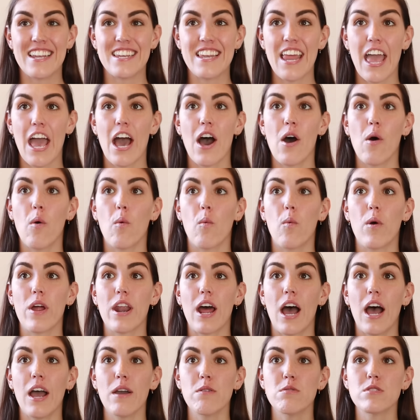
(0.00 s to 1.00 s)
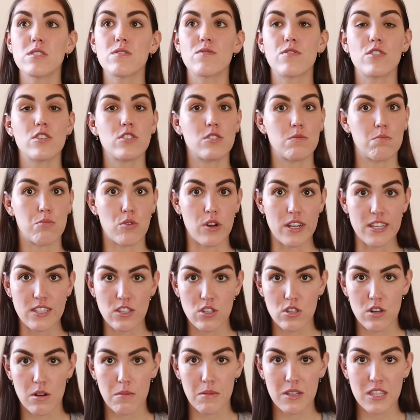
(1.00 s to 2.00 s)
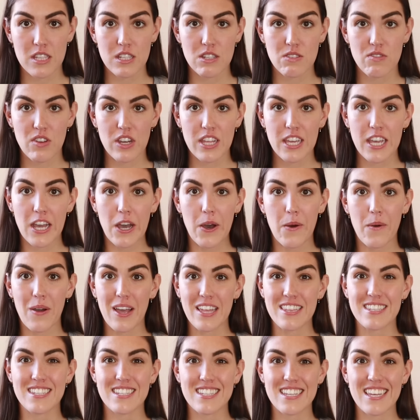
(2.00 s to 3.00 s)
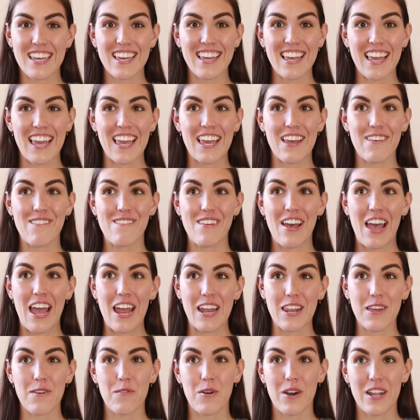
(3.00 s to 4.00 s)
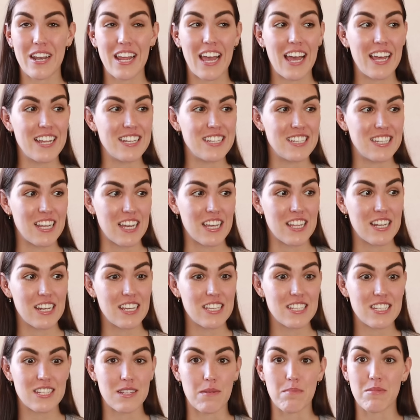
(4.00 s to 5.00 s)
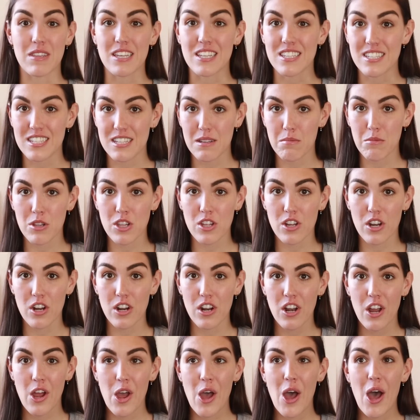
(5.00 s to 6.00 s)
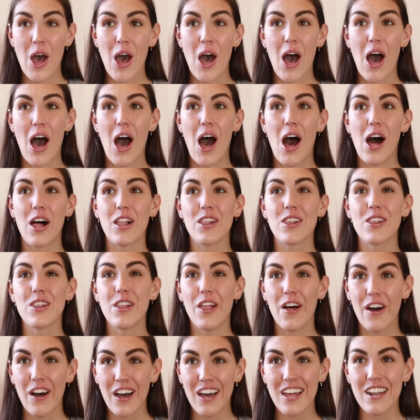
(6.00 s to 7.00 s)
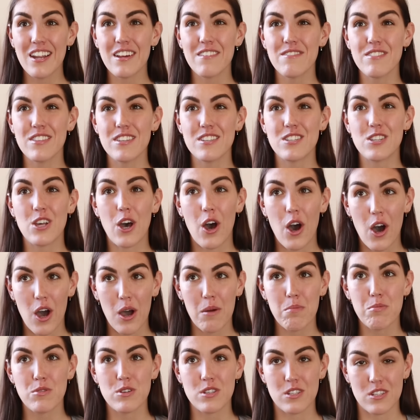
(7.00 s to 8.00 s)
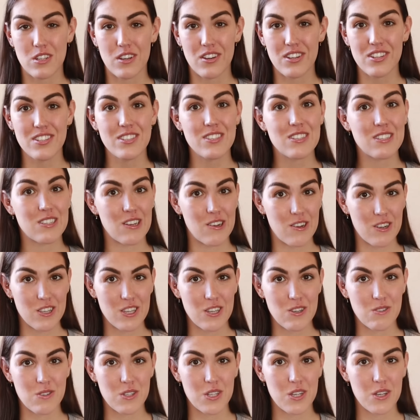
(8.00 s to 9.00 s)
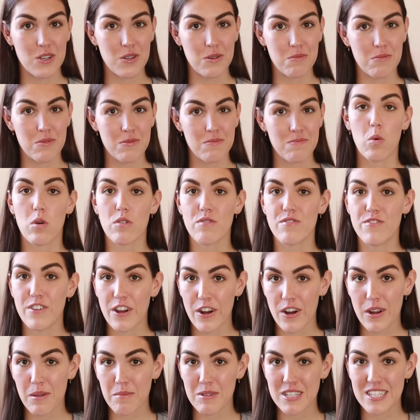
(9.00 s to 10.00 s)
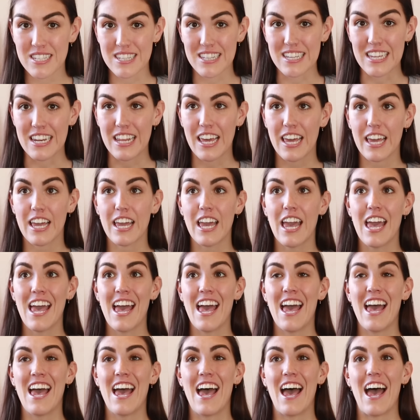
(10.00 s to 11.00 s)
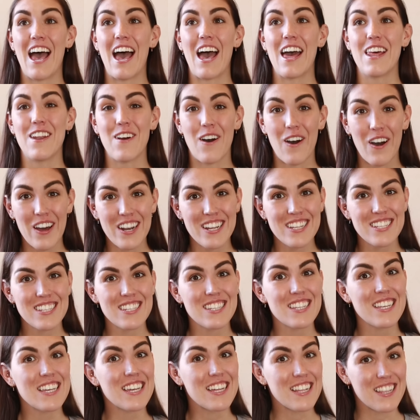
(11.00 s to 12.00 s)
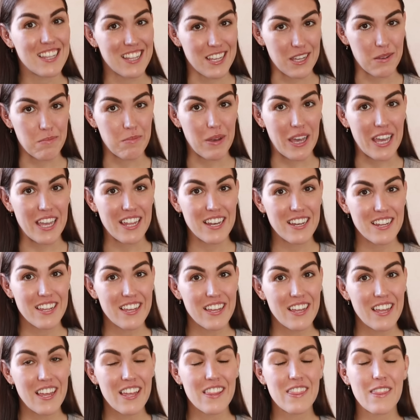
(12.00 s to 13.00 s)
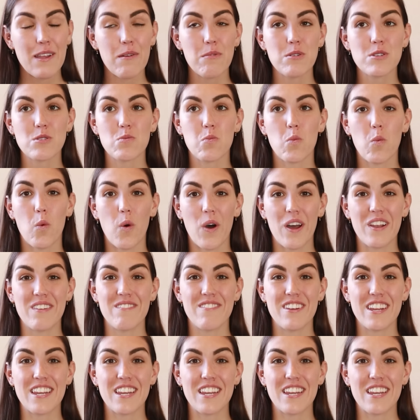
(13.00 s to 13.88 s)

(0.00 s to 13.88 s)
Now, when I was first brainstorming this video and seeing if anyone had done something similar, a lot of the top results on YouTube were very misleading and honestly clickbait. There was one